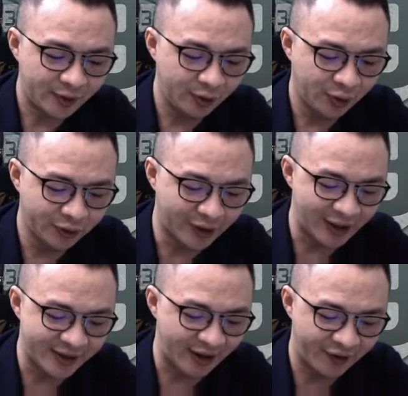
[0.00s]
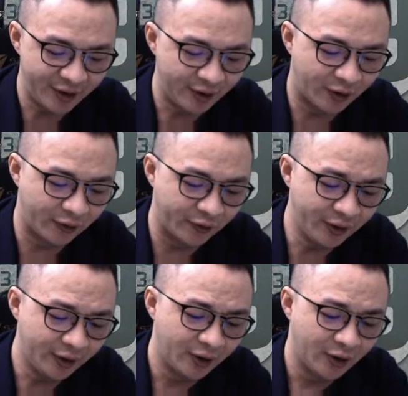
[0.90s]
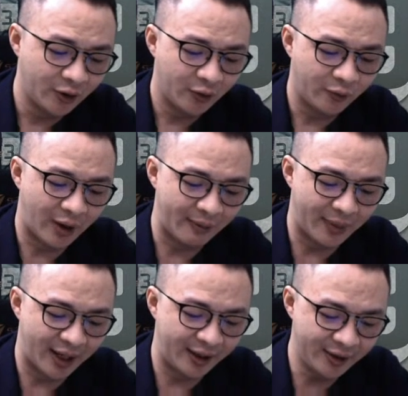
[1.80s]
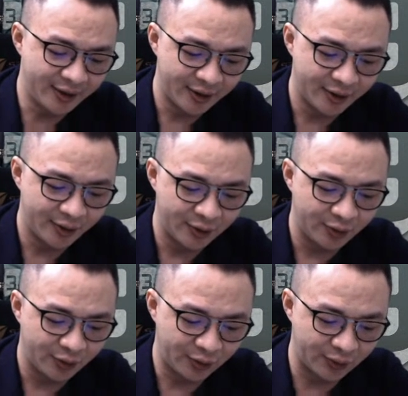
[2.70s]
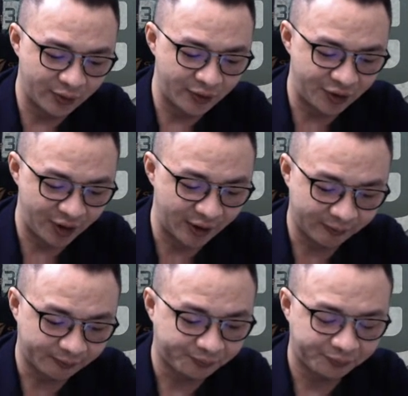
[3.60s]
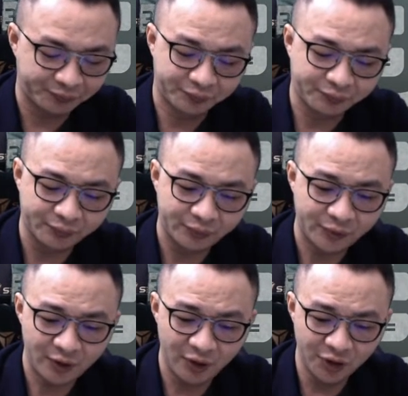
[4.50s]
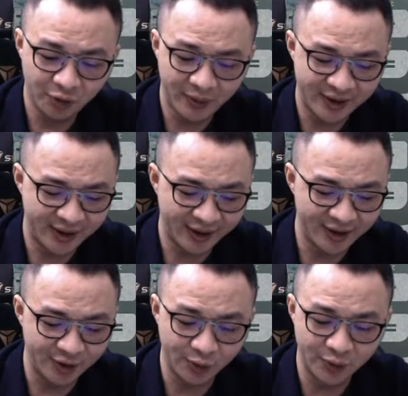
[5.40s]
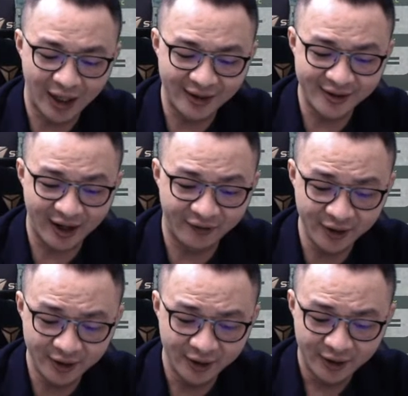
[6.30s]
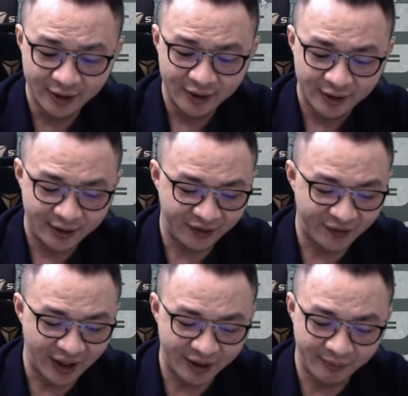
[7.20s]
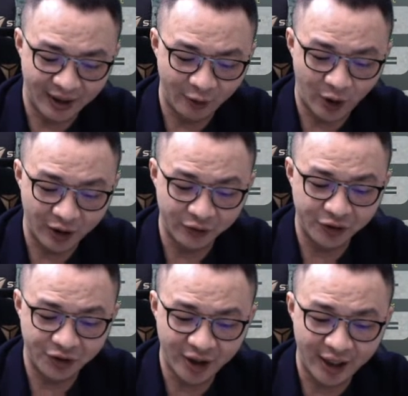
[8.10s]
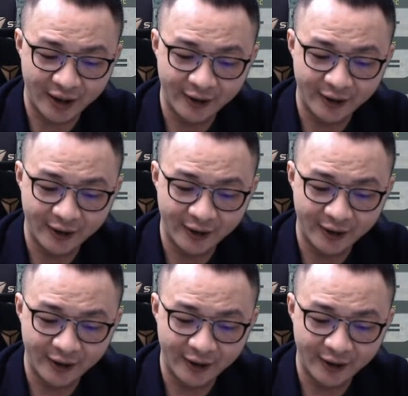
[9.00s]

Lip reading: 217 over 1 minus 2 over 3. So basically it's 217 divided by 1 over 3, right?